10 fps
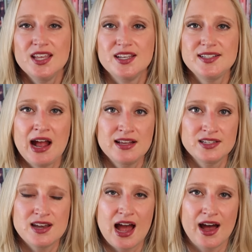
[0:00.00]
This
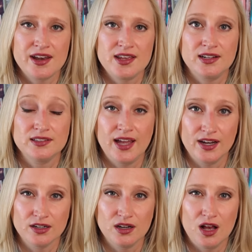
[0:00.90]
has an added
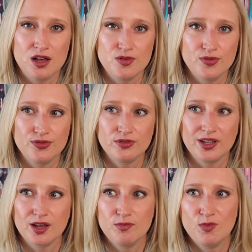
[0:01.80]
layer of
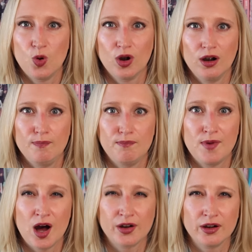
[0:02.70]
like a more
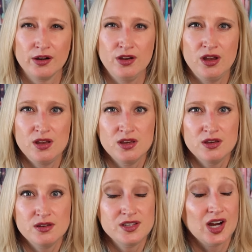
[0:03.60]
modern
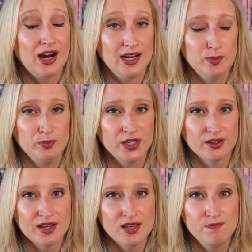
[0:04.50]
time
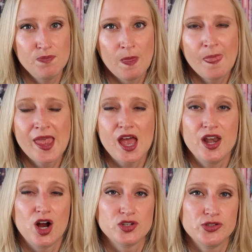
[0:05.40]
period
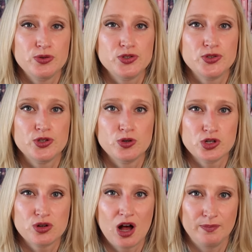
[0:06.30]
and also
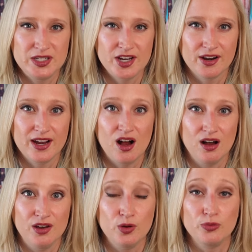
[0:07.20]
social commentary
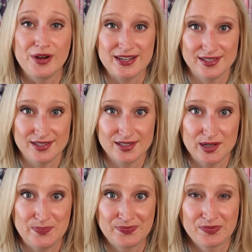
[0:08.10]
on
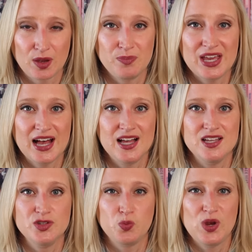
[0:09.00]
racism,
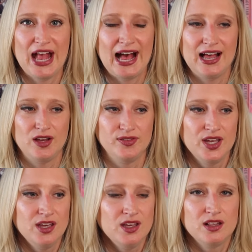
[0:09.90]
because we have
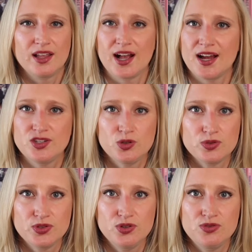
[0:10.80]
like high
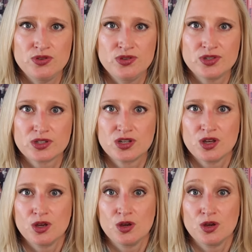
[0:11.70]
school students